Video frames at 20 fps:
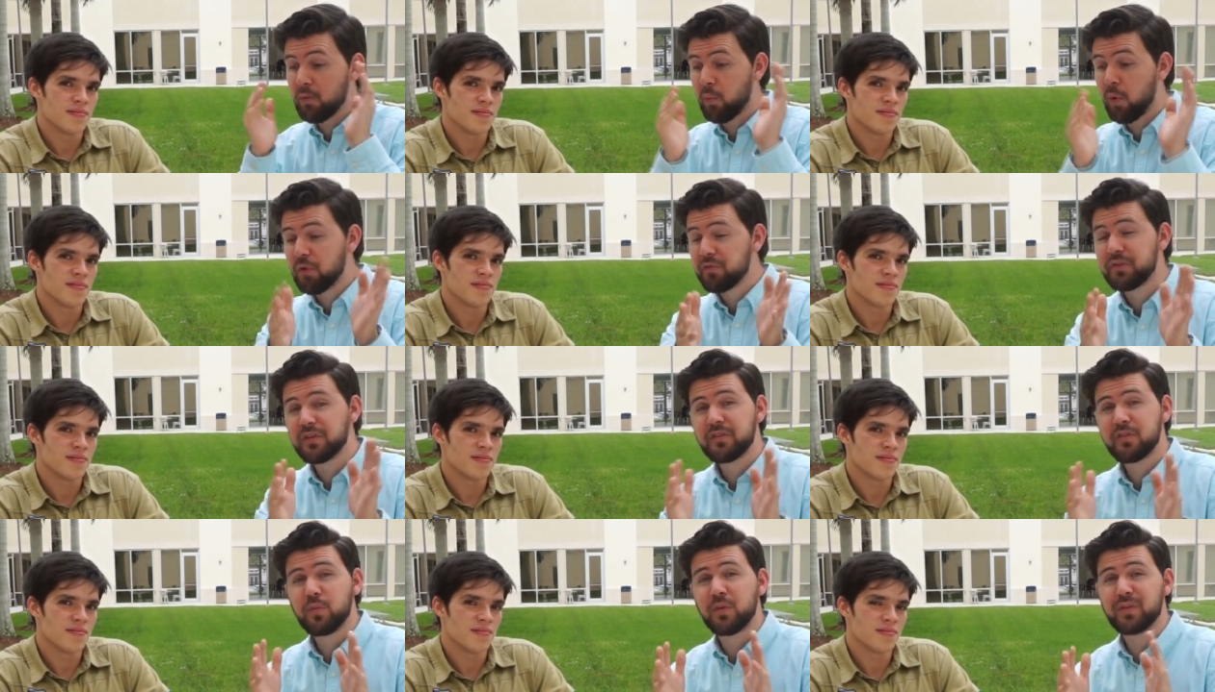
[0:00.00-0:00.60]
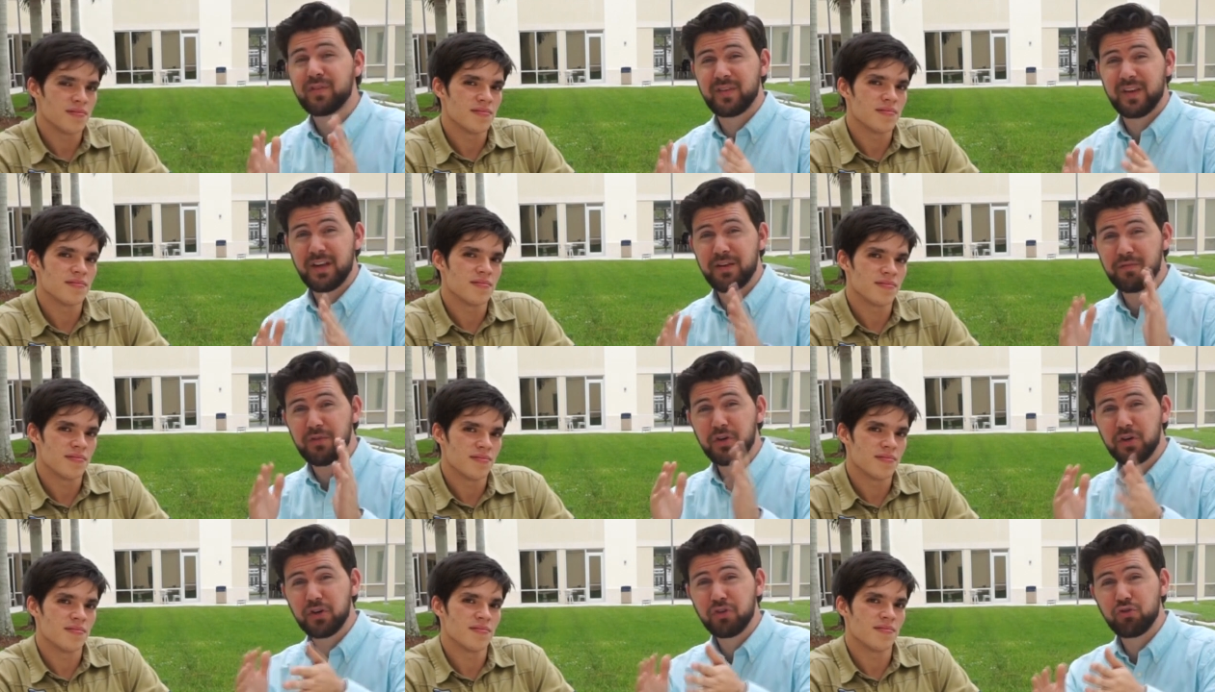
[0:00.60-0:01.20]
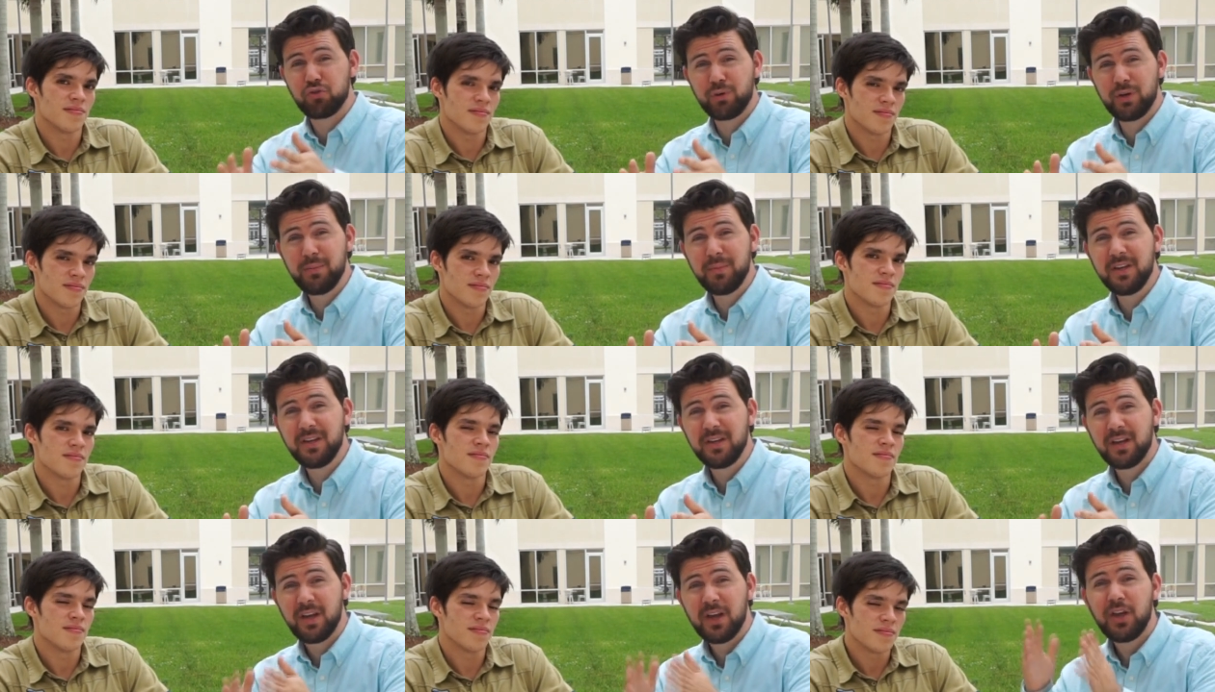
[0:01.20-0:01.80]
Speaker 1: Walt Disney once said, if you can dream
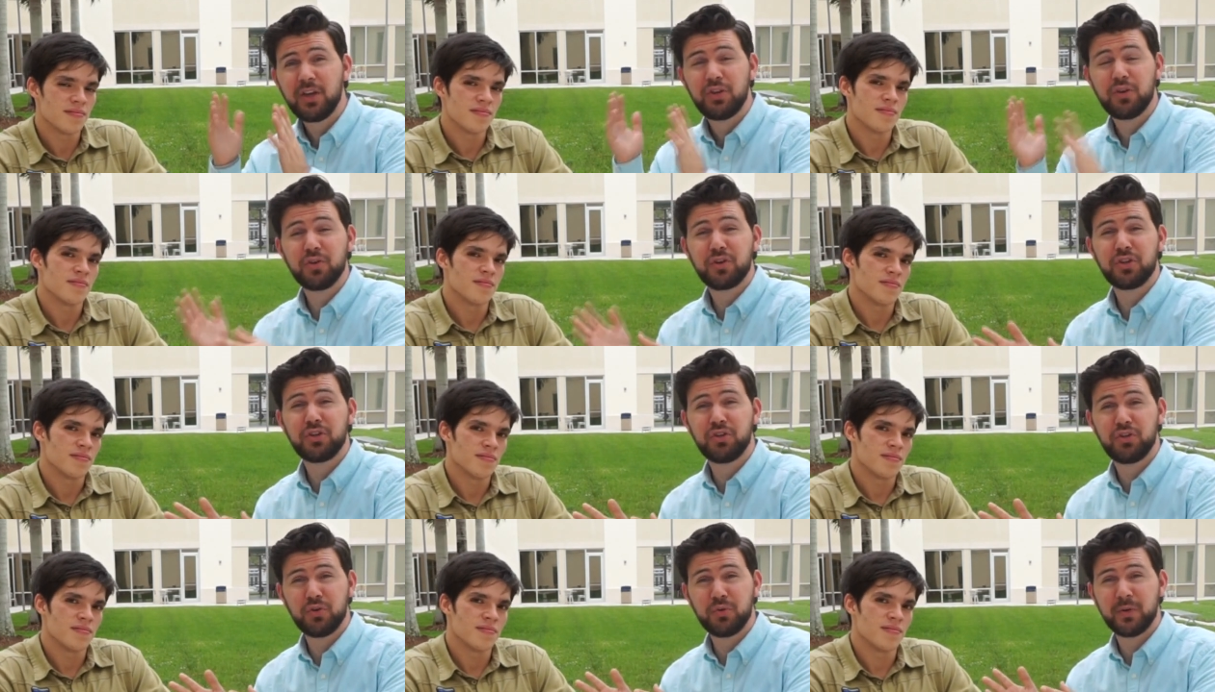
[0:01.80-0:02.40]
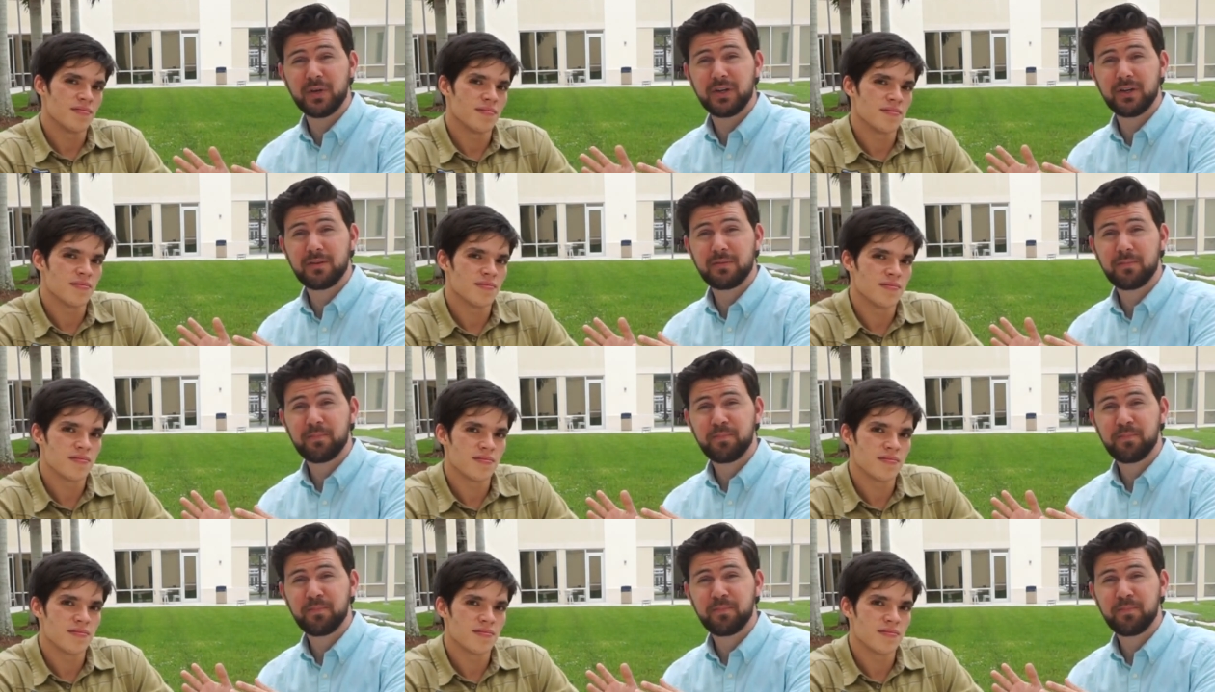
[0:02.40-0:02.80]
it, you can do it.